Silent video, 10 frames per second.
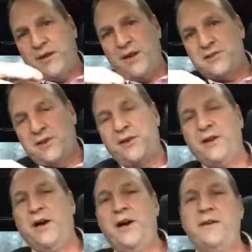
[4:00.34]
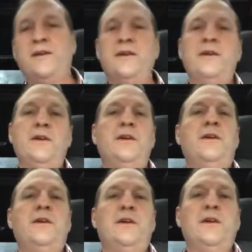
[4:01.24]
of kids that are dying,
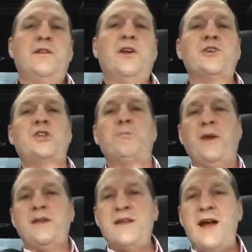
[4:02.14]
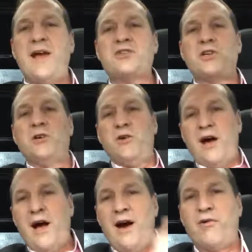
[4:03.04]
there should be national
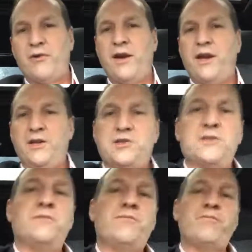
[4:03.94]
outrage.